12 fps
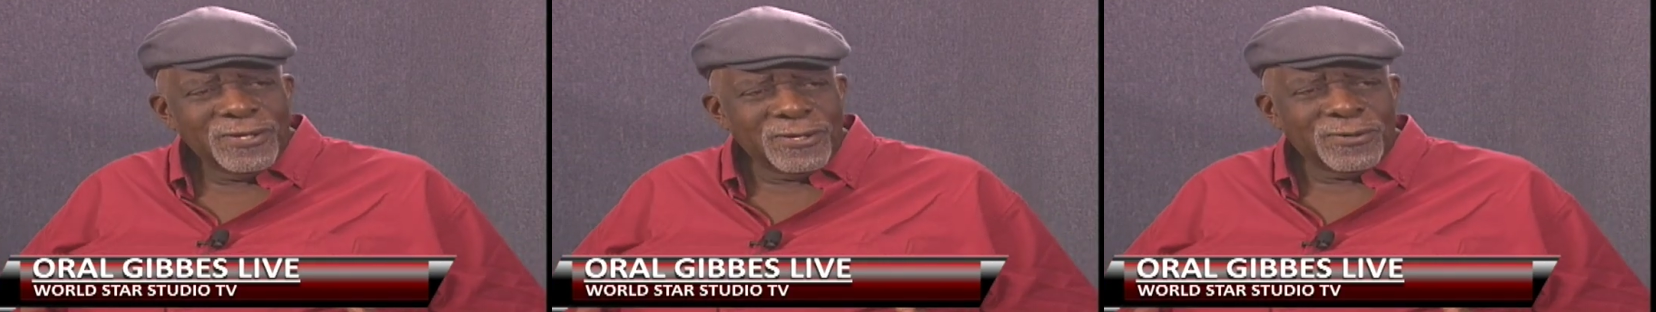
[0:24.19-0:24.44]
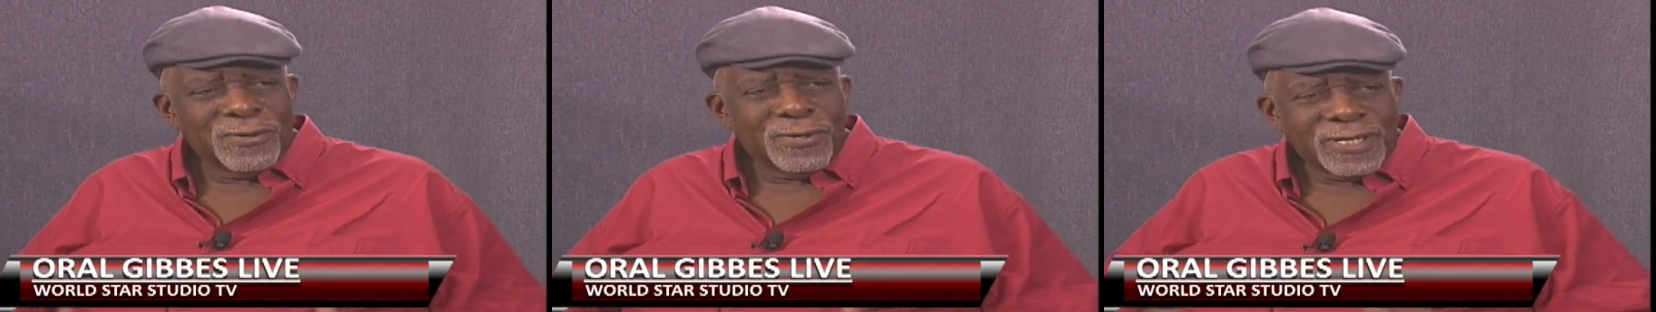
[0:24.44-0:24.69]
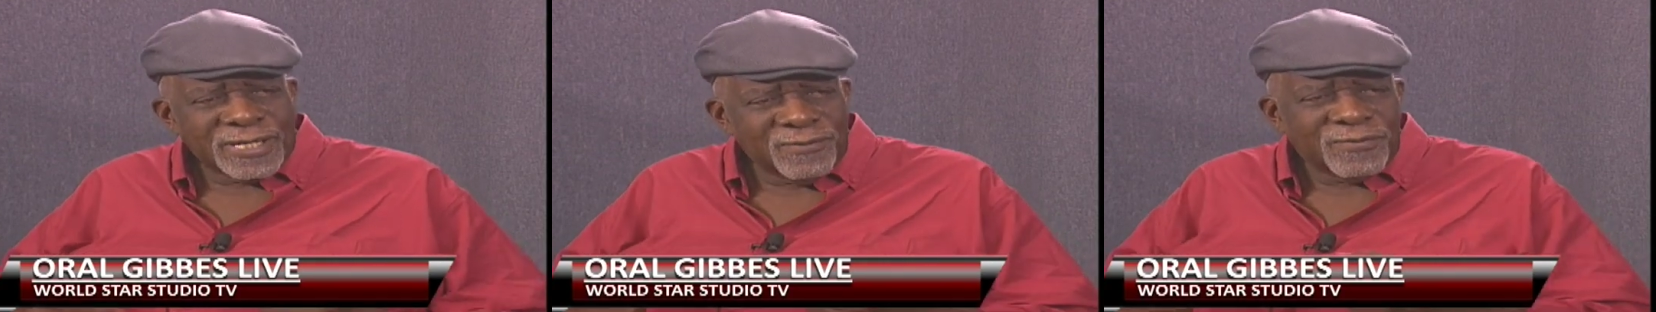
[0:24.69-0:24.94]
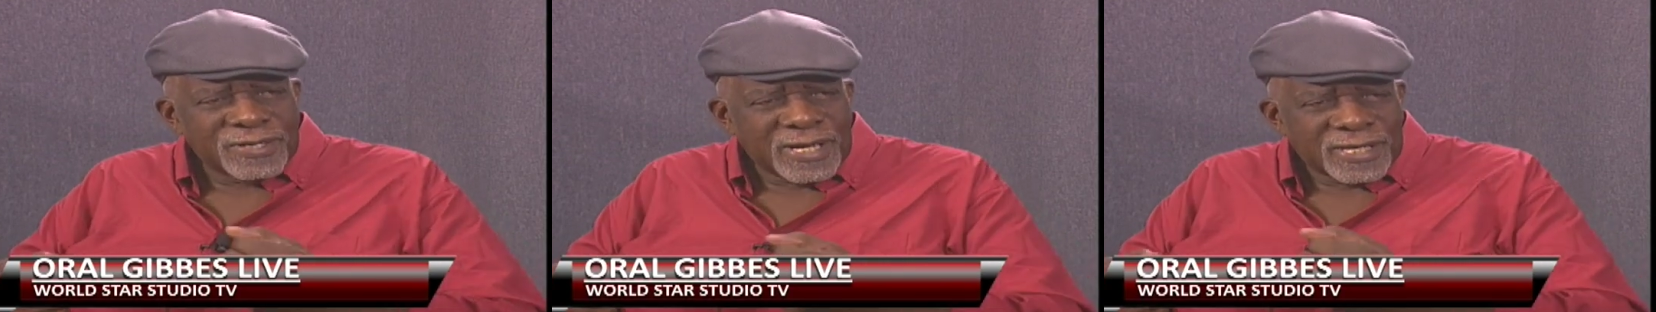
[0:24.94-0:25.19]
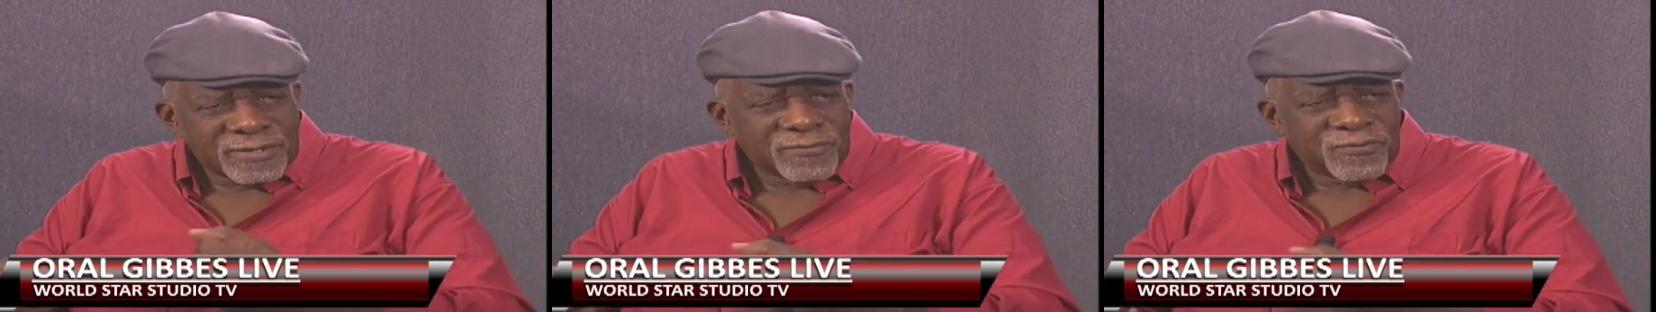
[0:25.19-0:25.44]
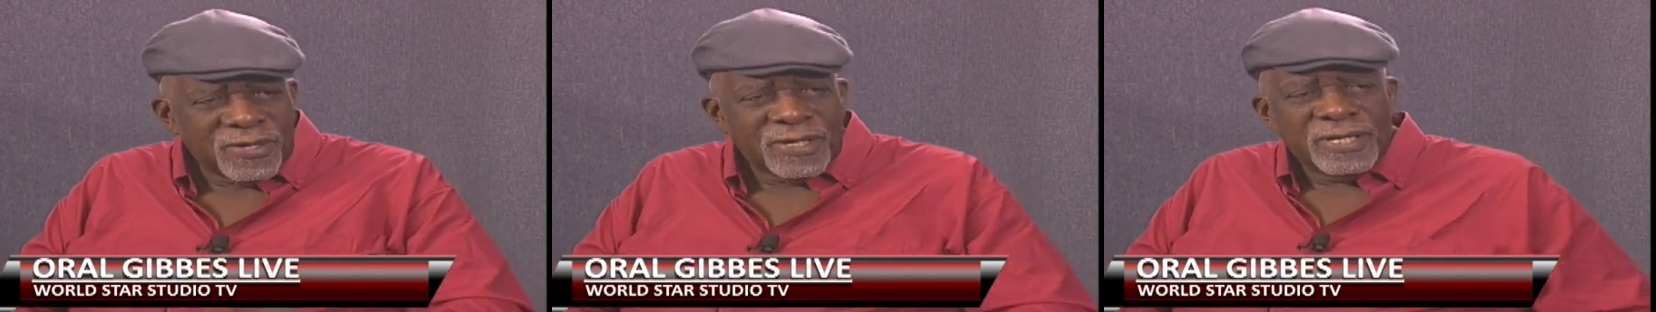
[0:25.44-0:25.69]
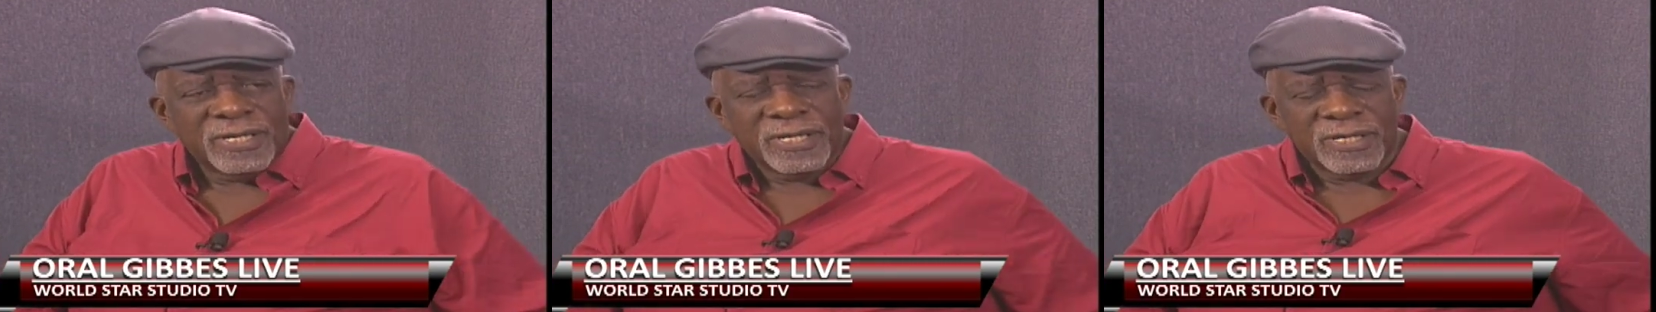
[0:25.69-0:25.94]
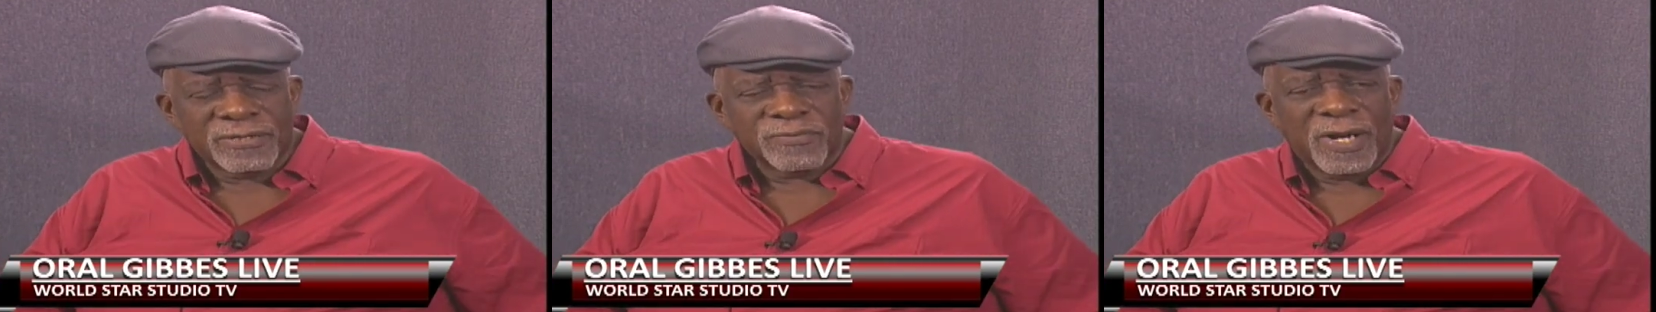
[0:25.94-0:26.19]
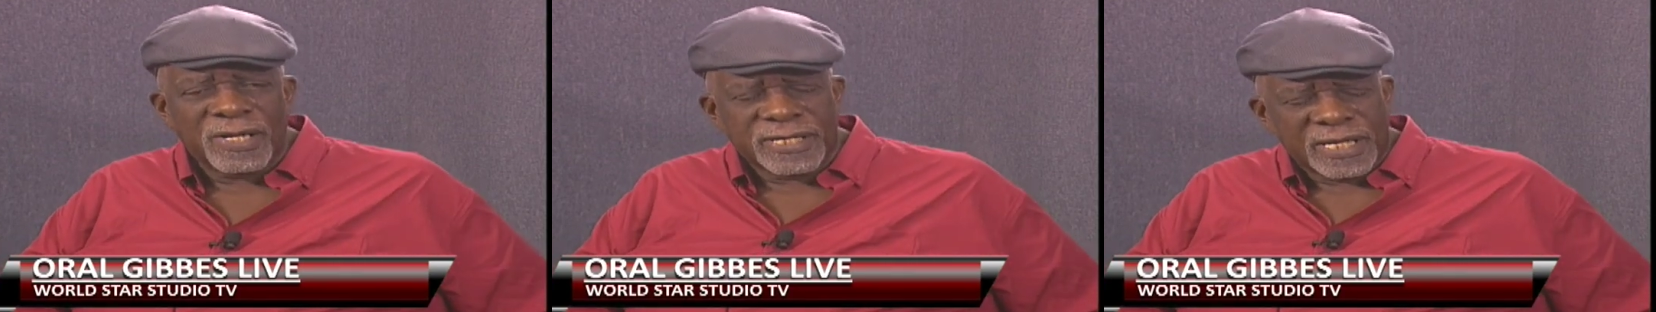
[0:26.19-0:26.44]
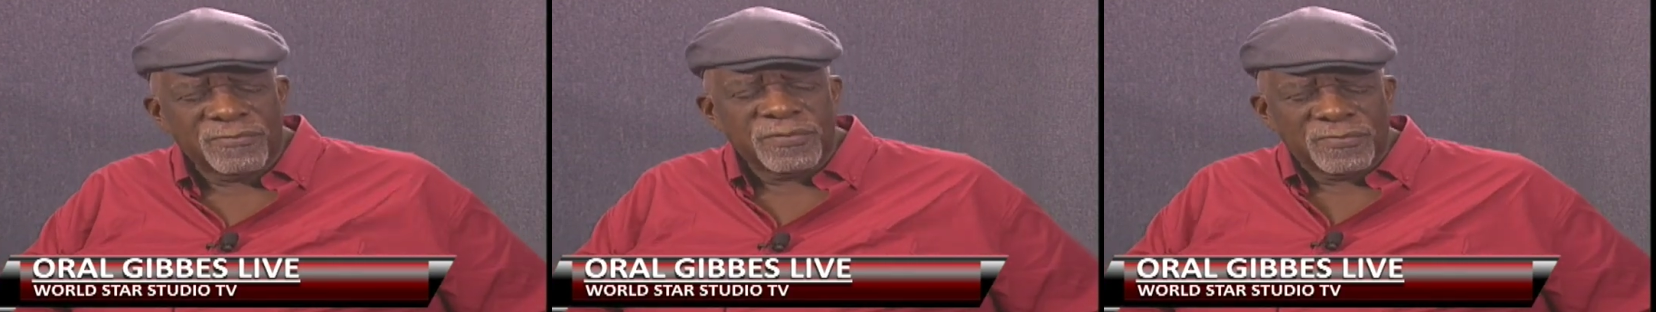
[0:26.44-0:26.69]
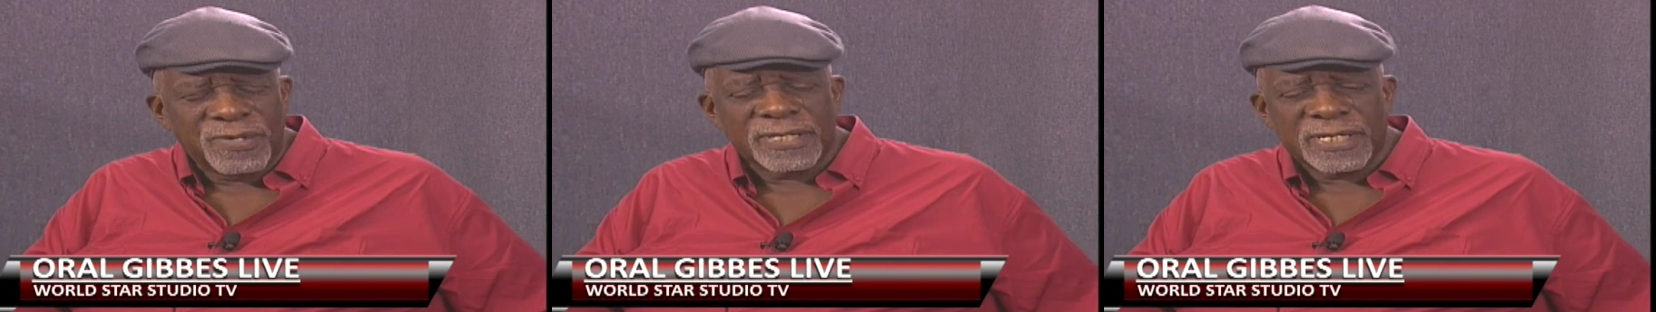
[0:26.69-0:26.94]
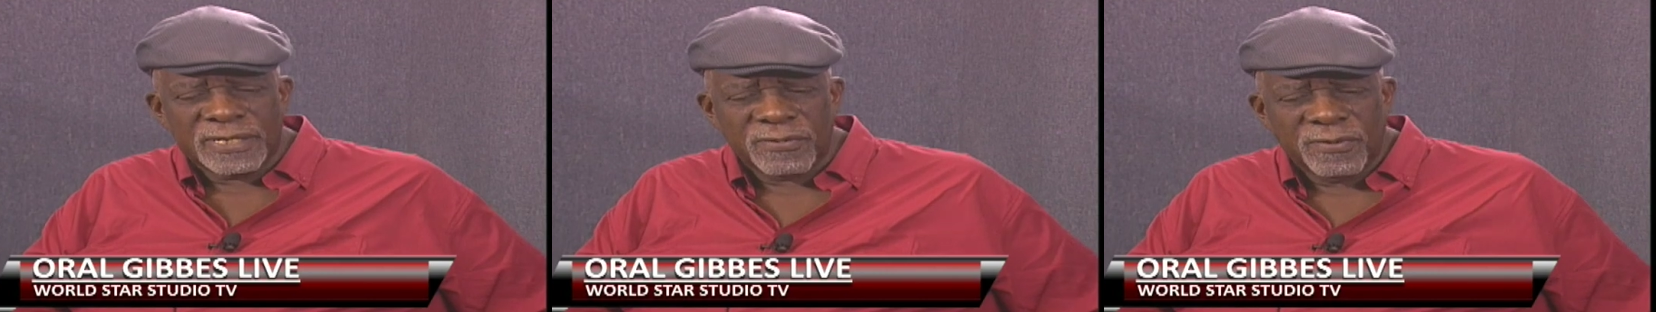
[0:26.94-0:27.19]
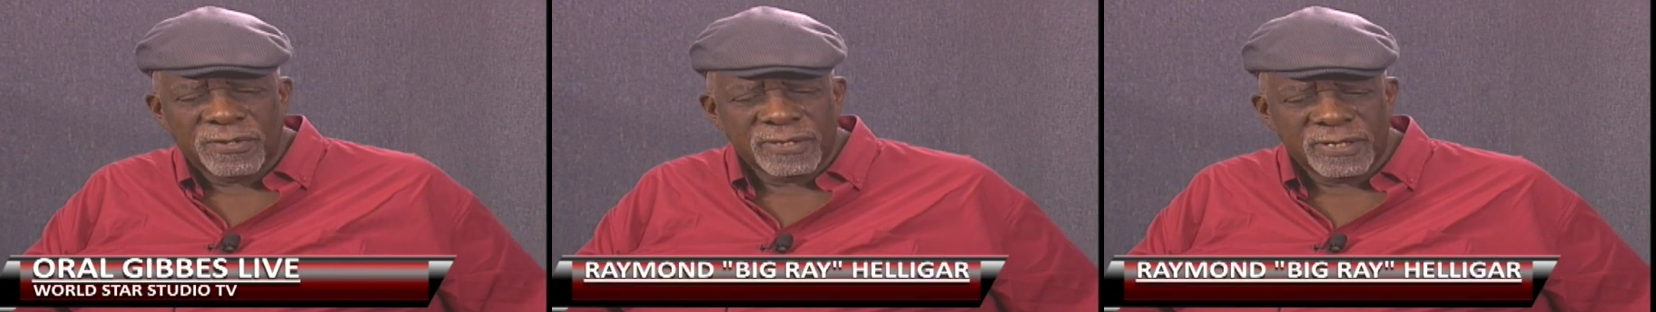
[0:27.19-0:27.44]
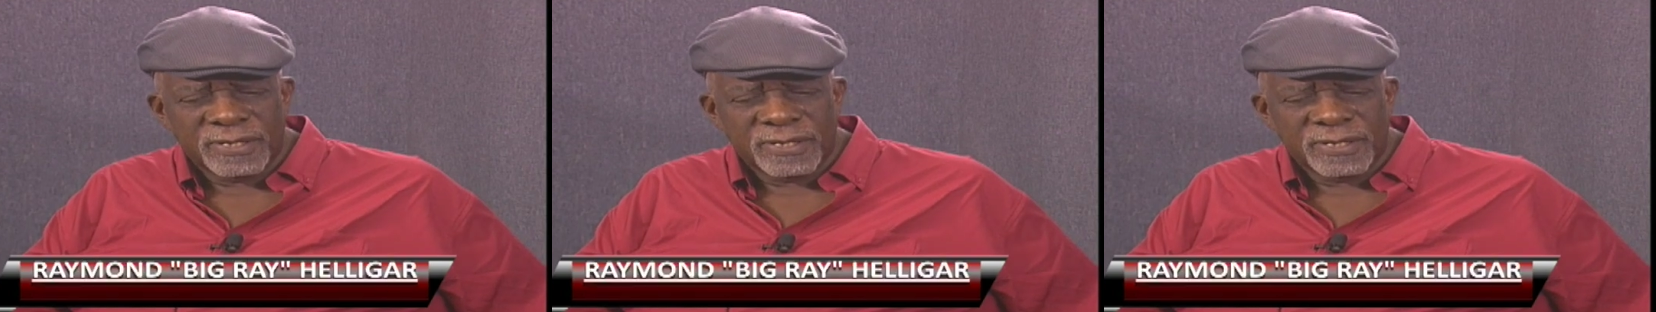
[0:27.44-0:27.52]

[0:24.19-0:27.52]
you know, and giving that friendly smile to keep the business going.